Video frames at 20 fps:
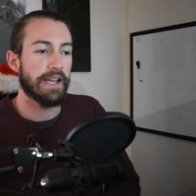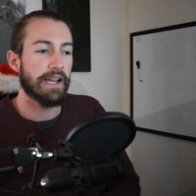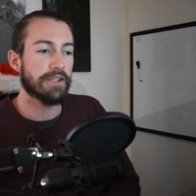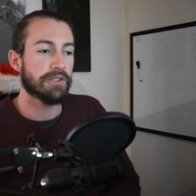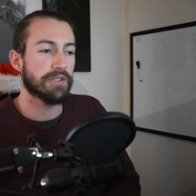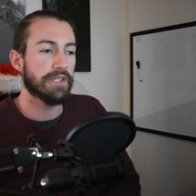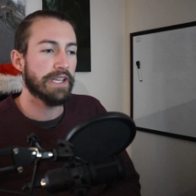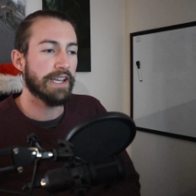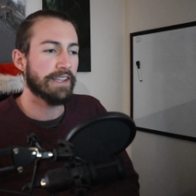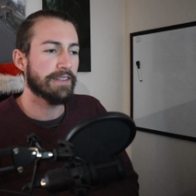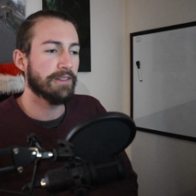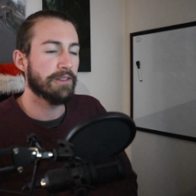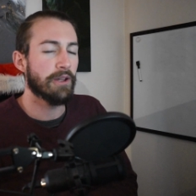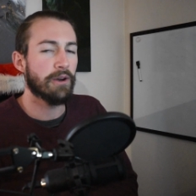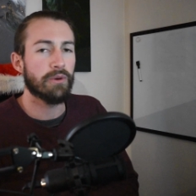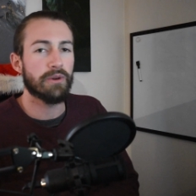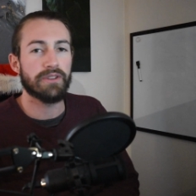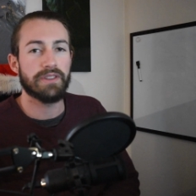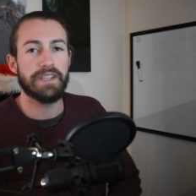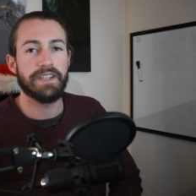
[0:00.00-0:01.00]
actually had
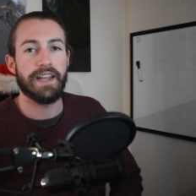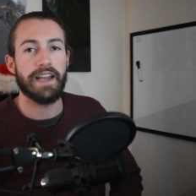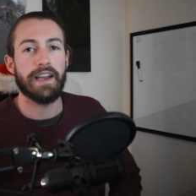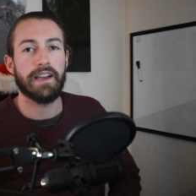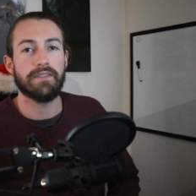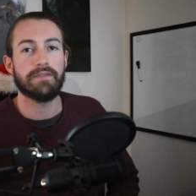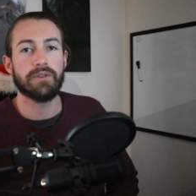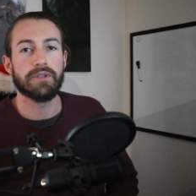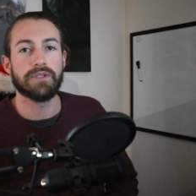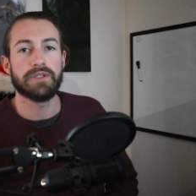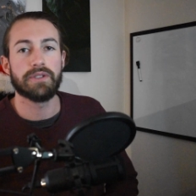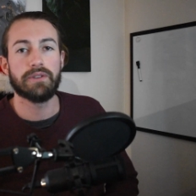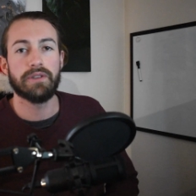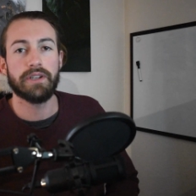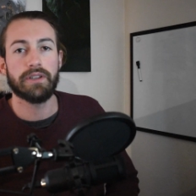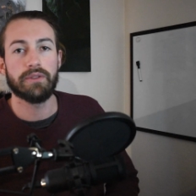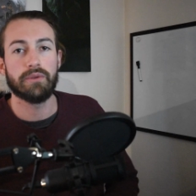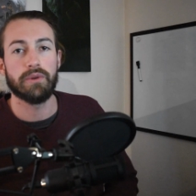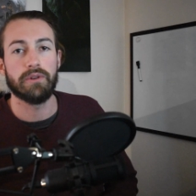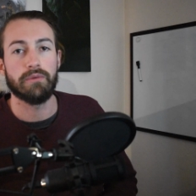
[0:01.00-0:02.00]
lower than average
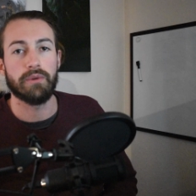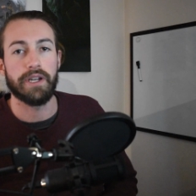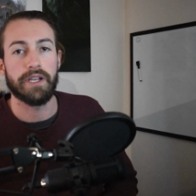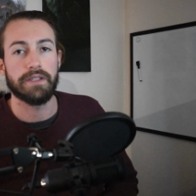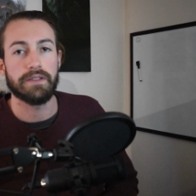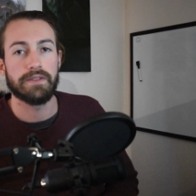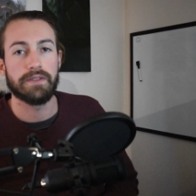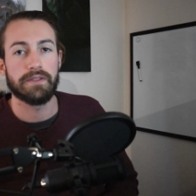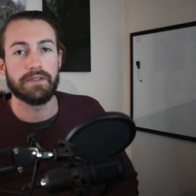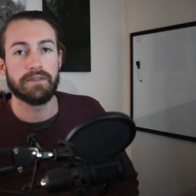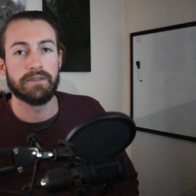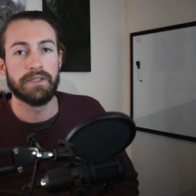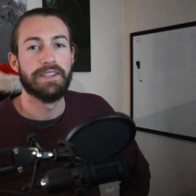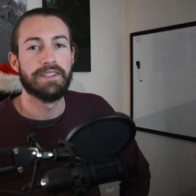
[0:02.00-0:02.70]
click-through rates.